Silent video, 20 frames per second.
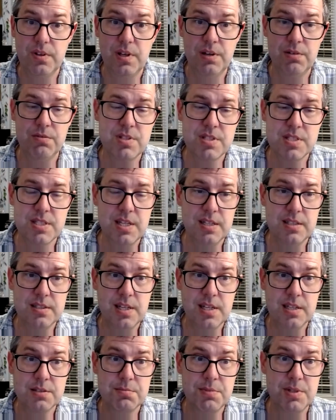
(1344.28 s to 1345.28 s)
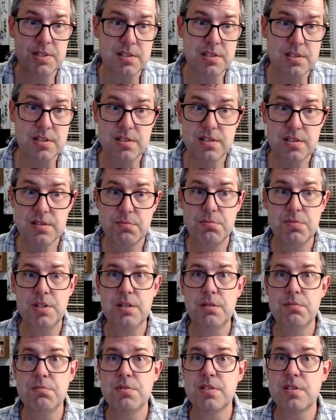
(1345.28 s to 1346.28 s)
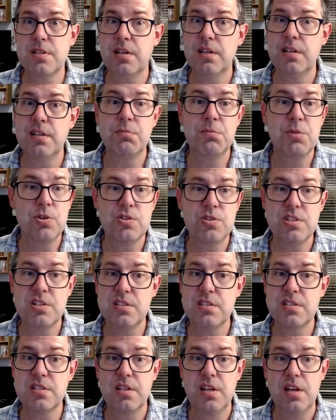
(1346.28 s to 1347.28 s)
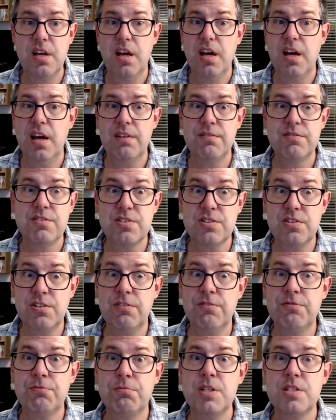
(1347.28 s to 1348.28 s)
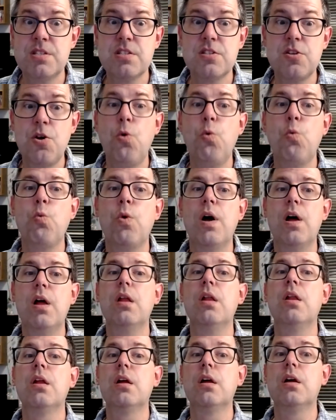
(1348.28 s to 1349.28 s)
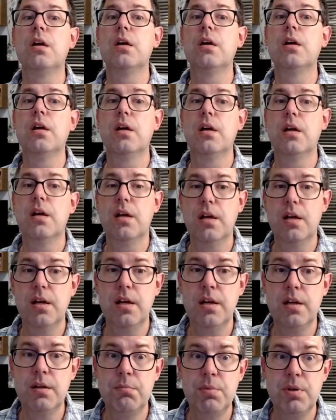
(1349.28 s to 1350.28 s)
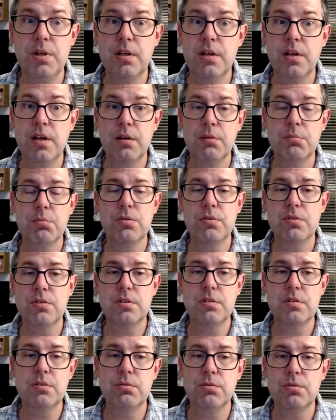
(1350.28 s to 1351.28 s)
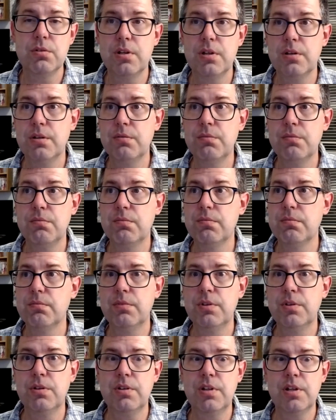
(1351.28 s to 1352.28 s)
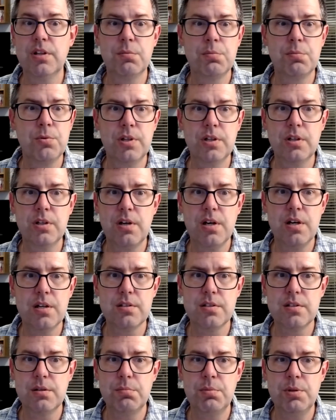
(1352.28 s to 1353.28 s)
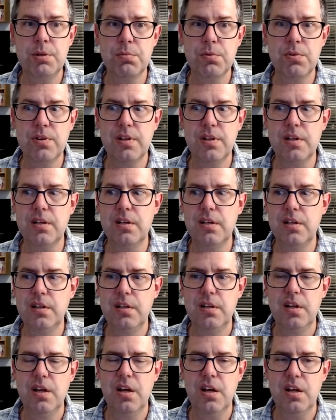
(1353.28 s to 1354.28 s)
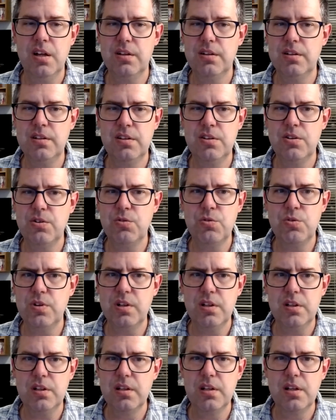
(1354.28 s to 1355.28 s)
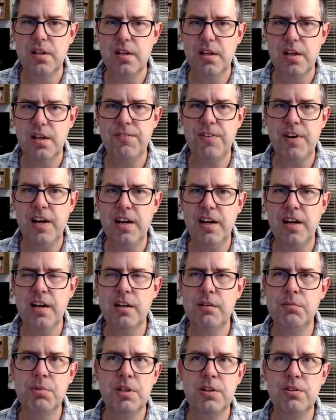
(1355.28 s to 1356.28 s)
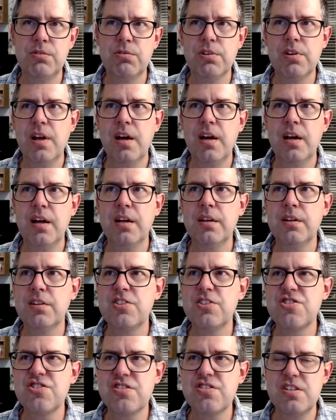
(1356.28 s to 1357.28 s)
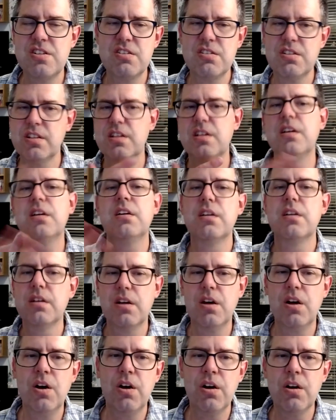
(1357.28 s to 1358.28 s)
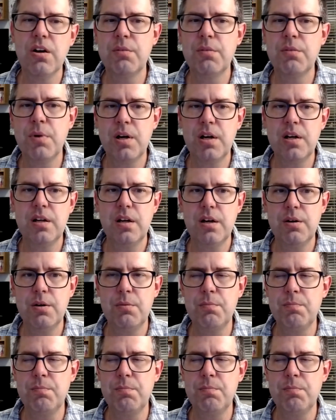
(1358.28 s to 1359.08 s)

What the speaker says: would say text messages and memes and emojis have served me so well in being able to, get the point across to people that, if I had been relying sheerly on my